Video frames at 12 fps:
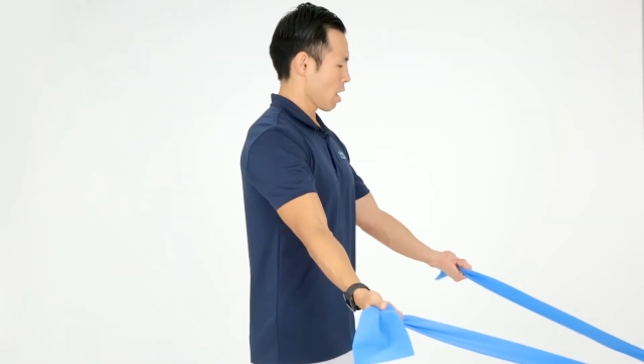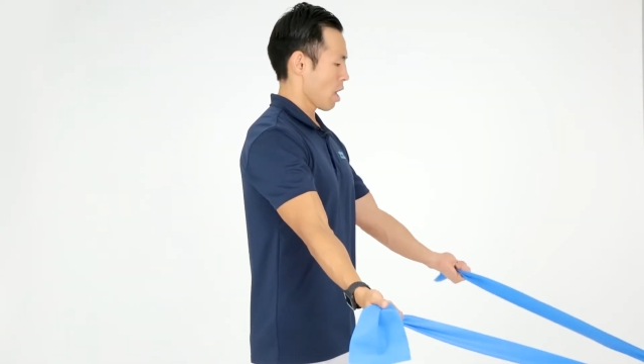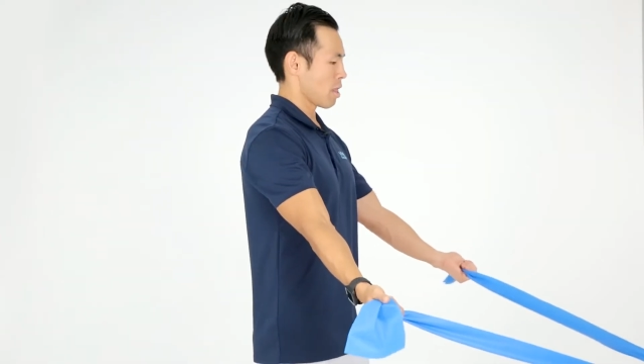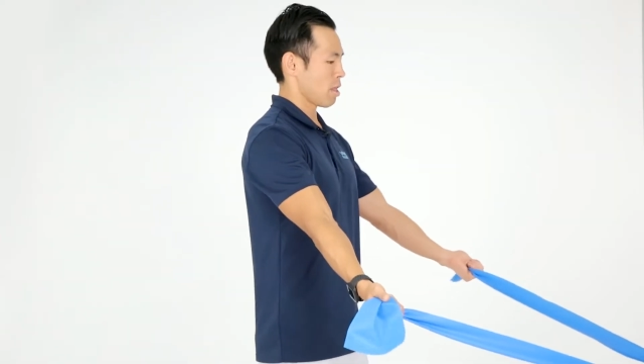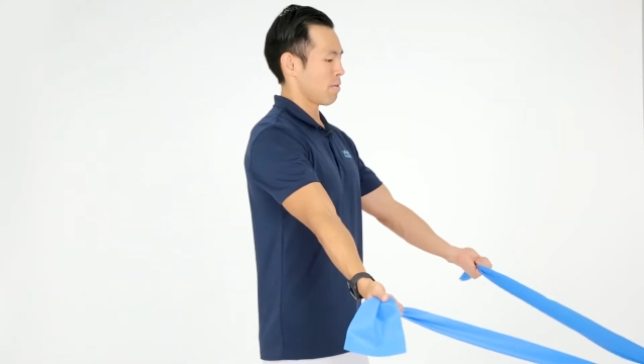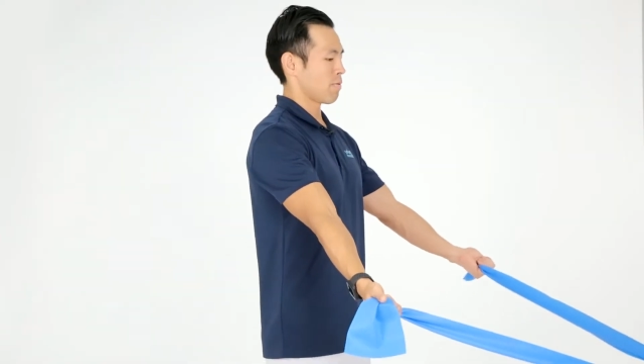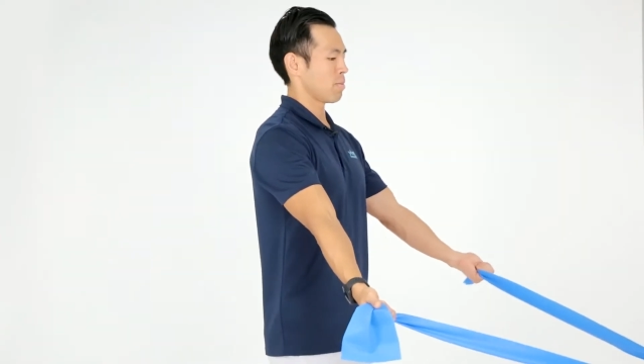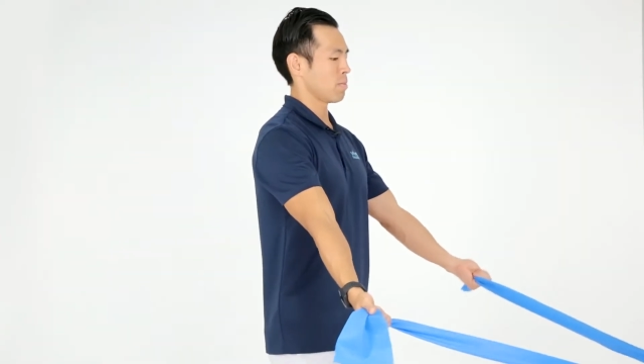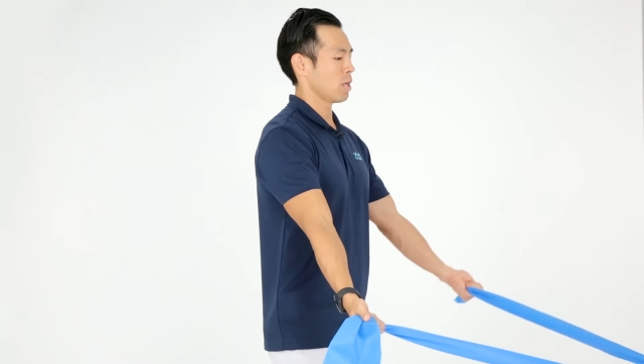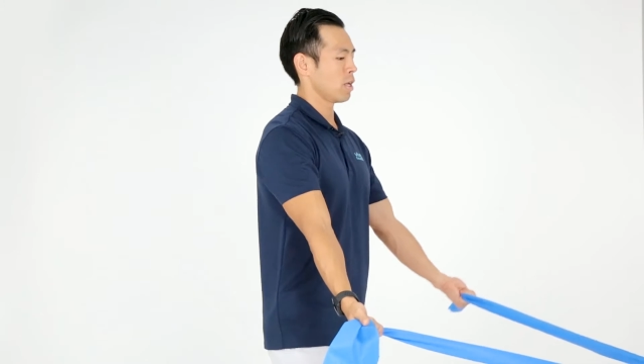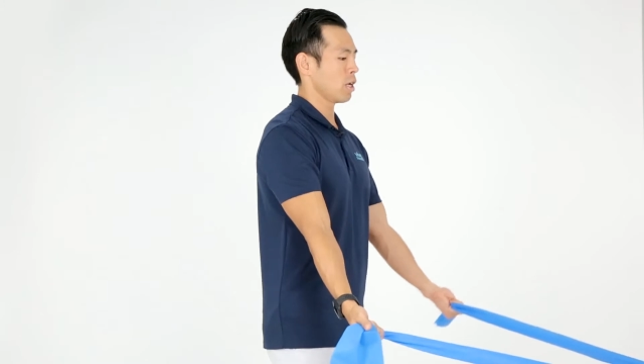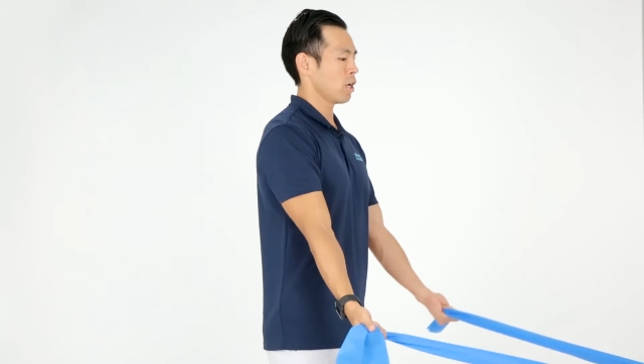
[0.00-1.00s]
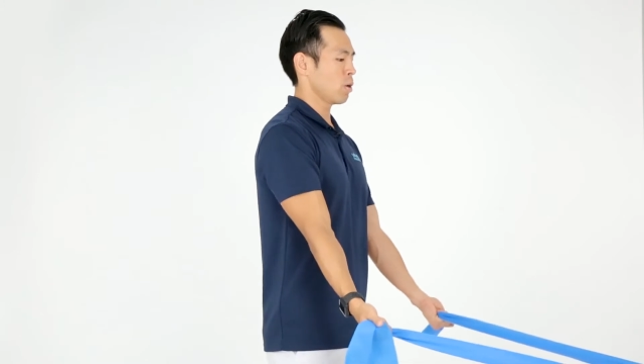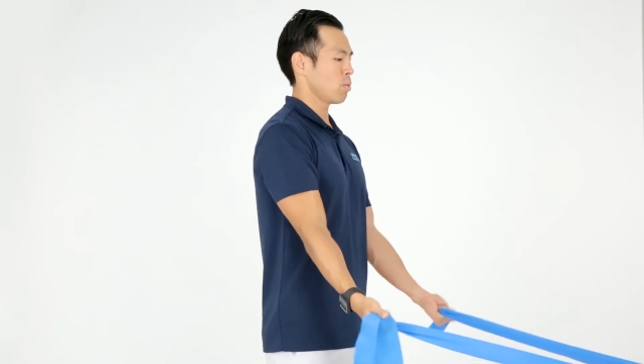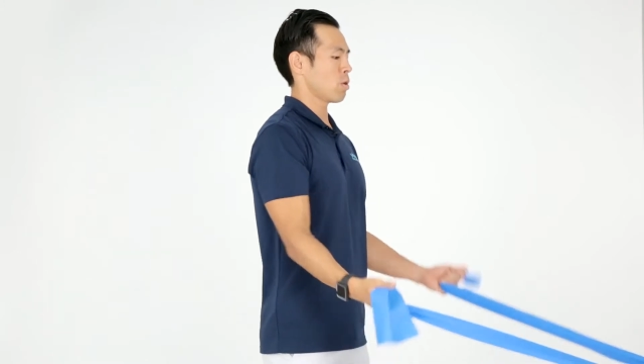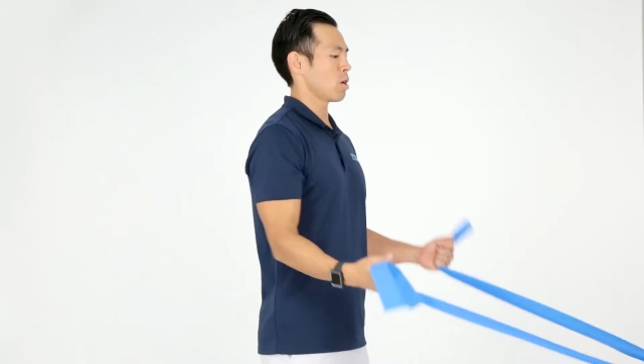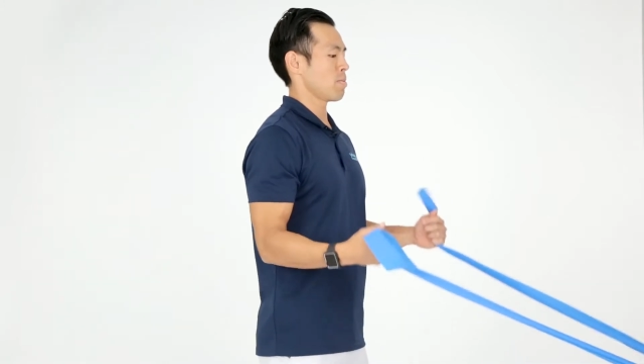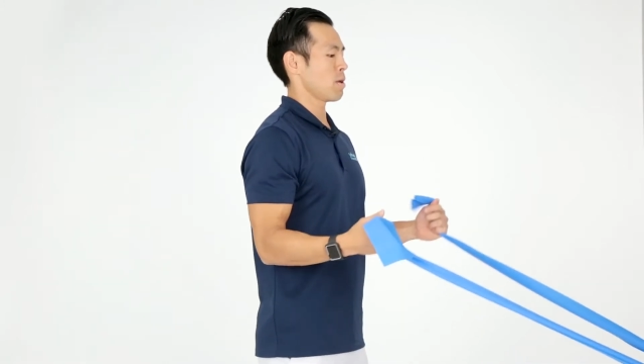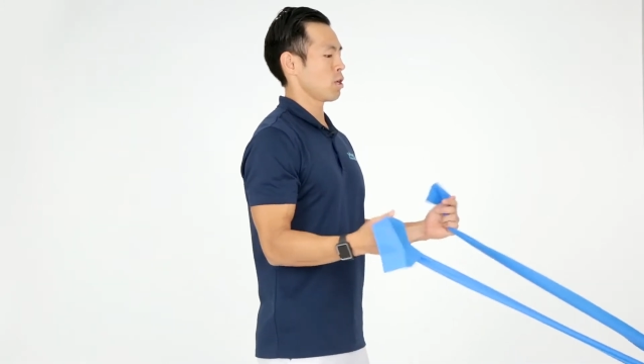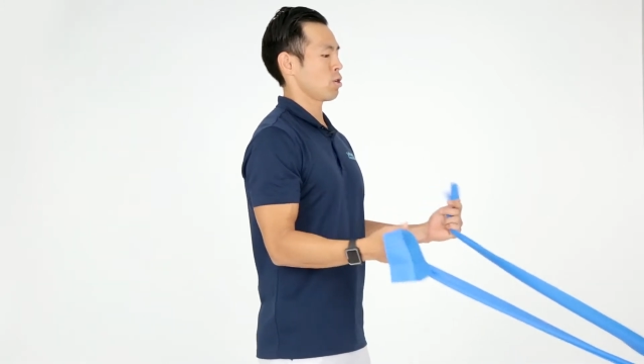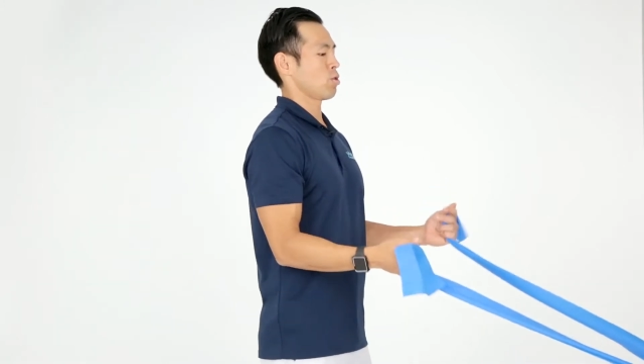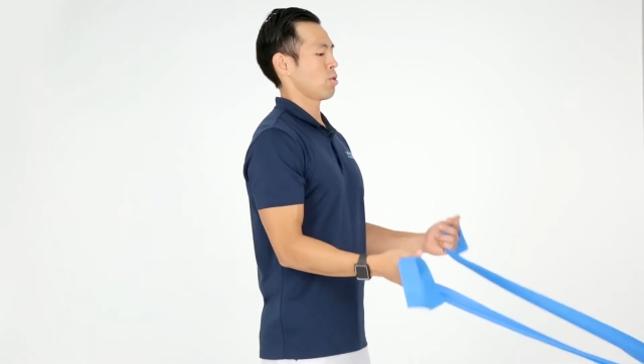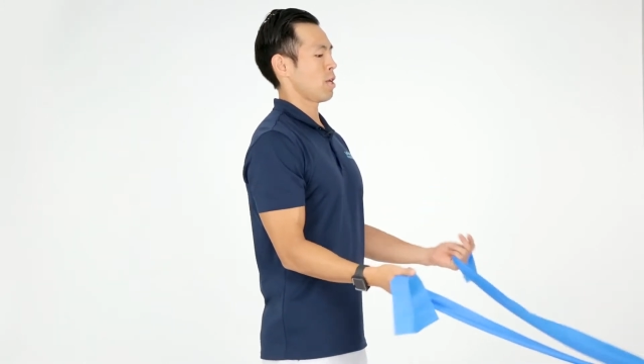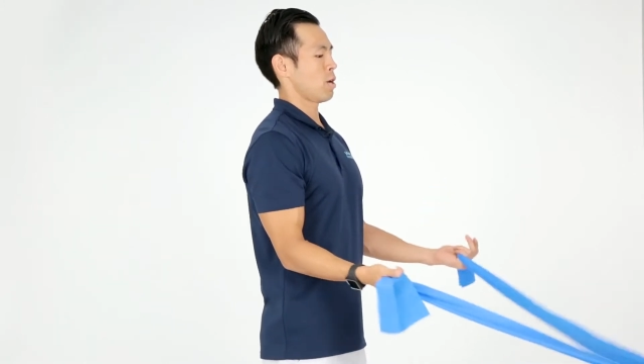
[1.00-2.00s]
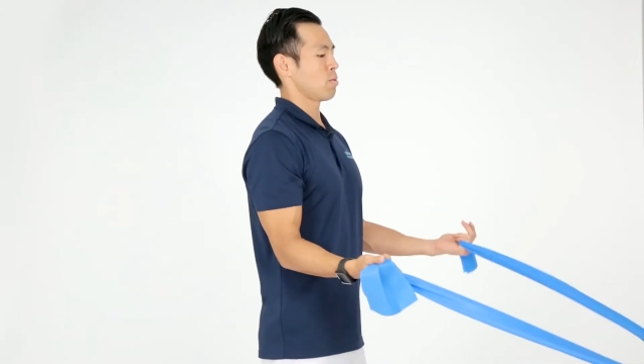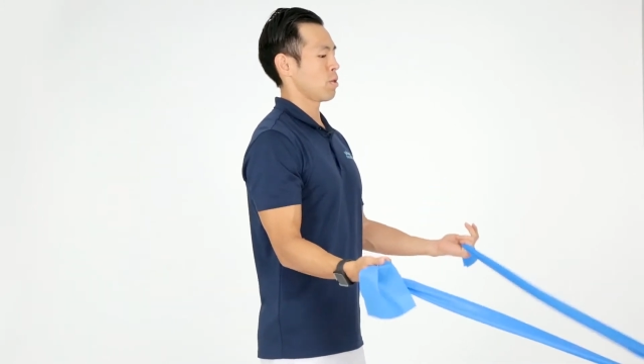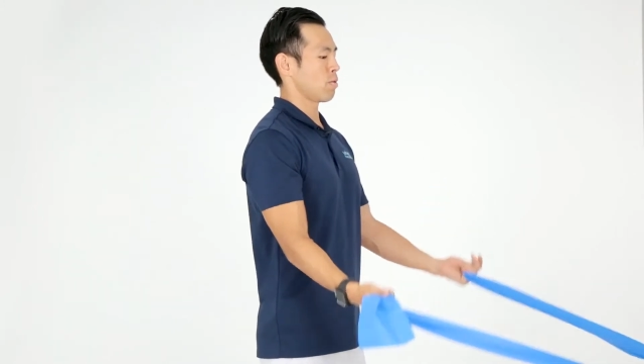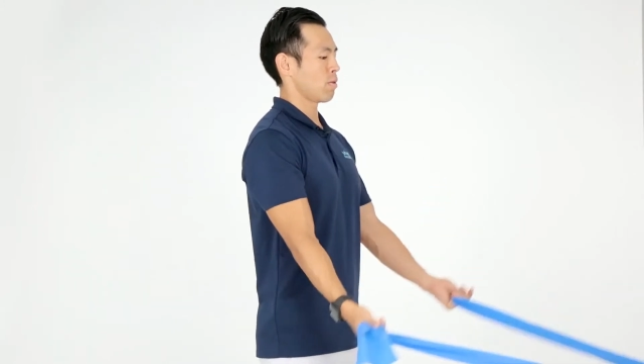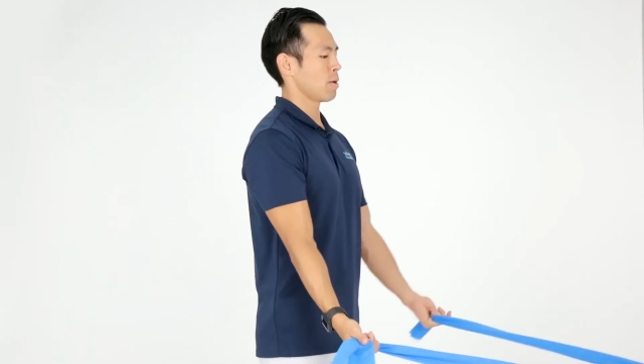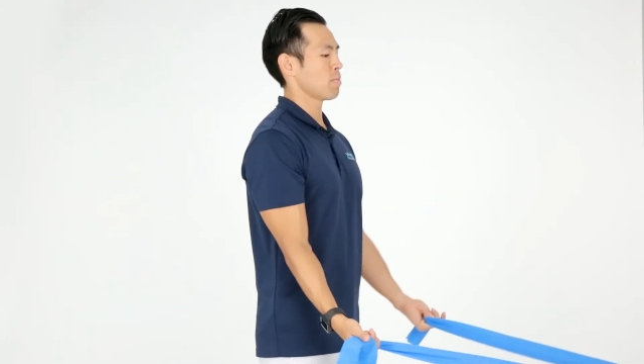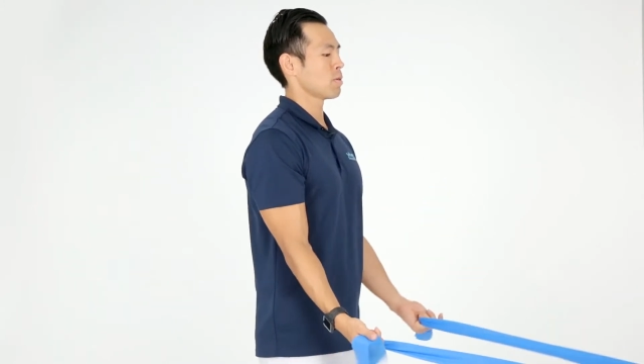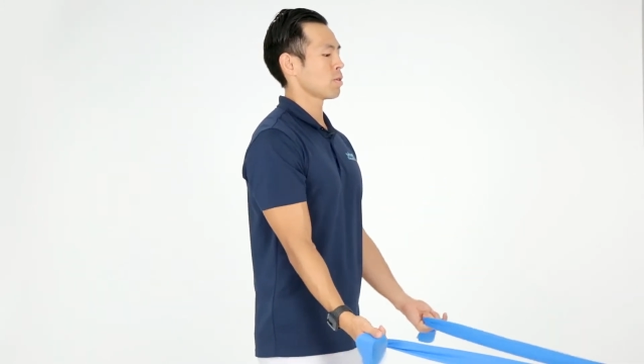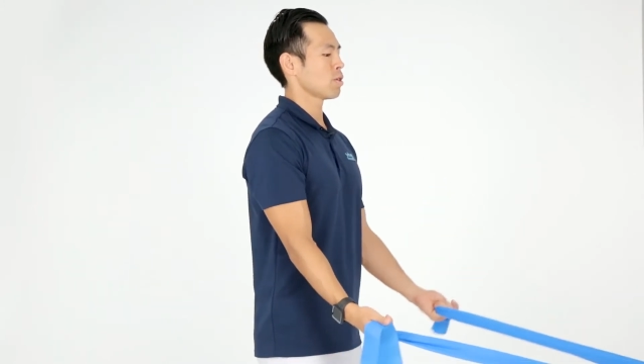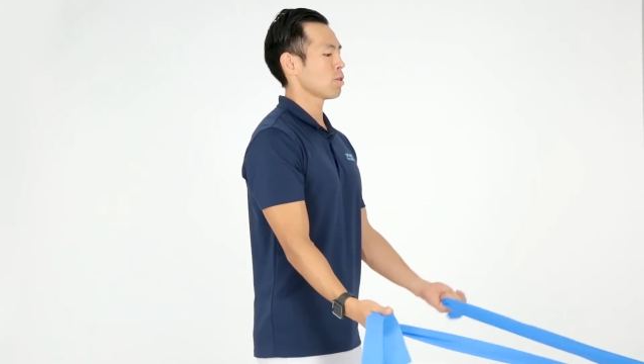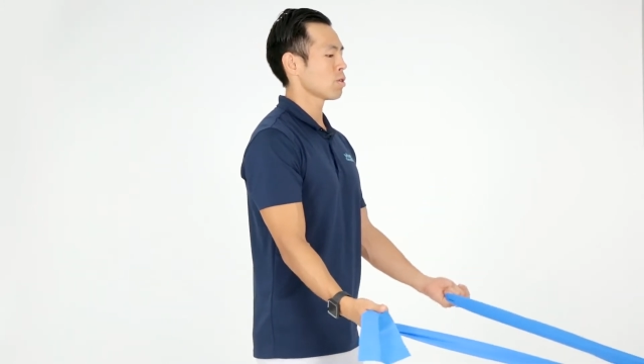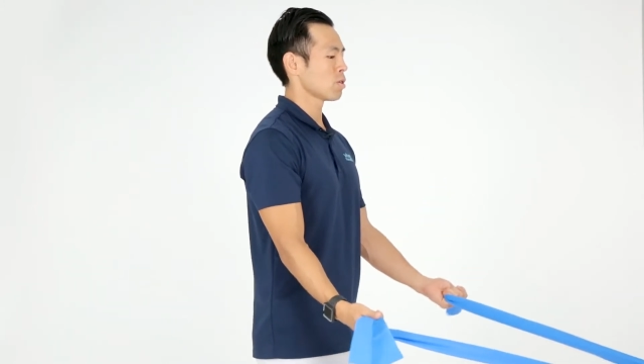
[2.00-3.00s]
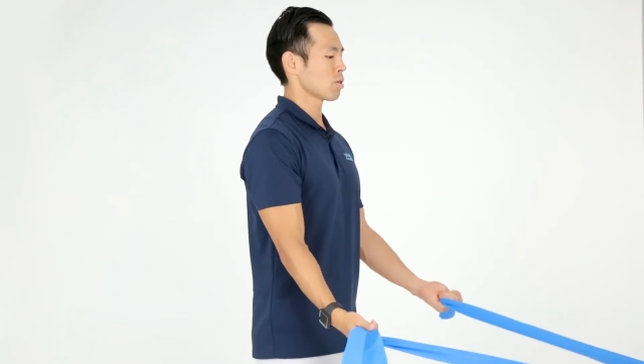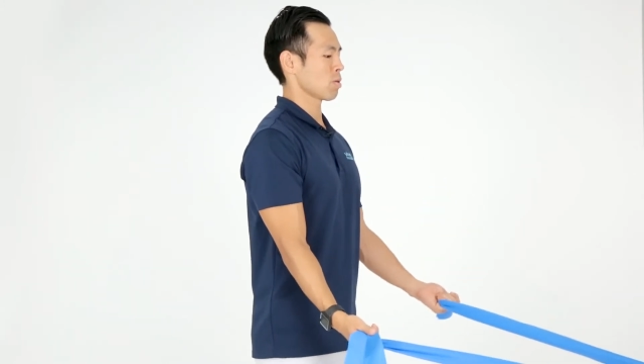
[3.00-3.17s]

And then from here, want to make sure that we're in the right position.